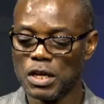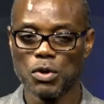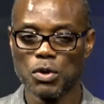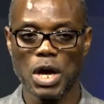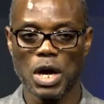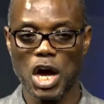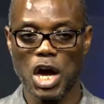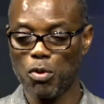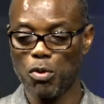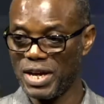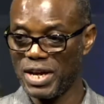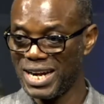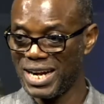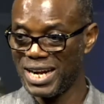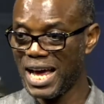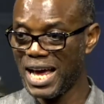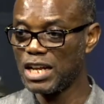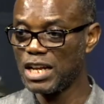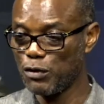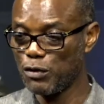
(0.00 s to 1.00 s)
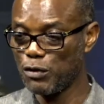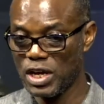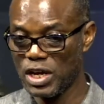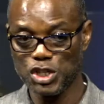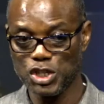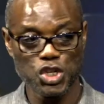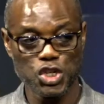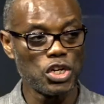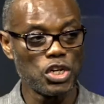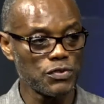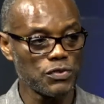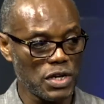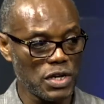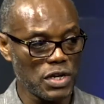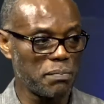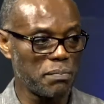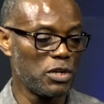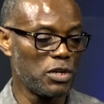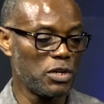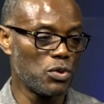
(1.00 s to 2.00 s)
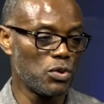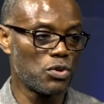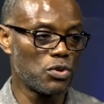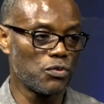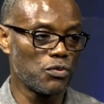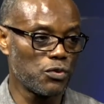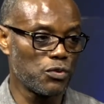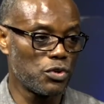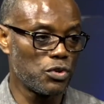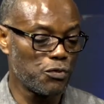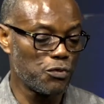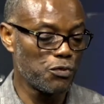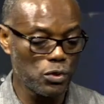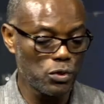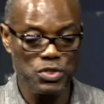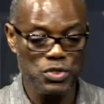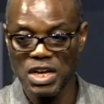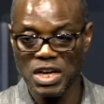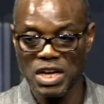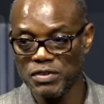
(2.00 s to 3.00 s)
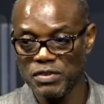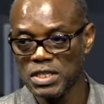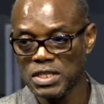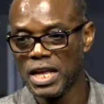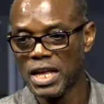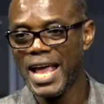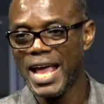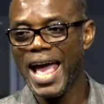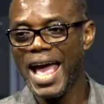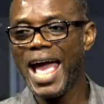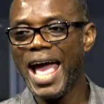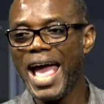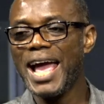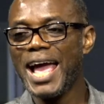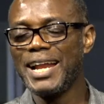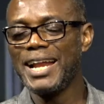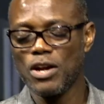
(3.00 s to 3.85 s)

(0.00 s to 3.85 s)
I'll be glad if you can join us for that midweek refuel service. And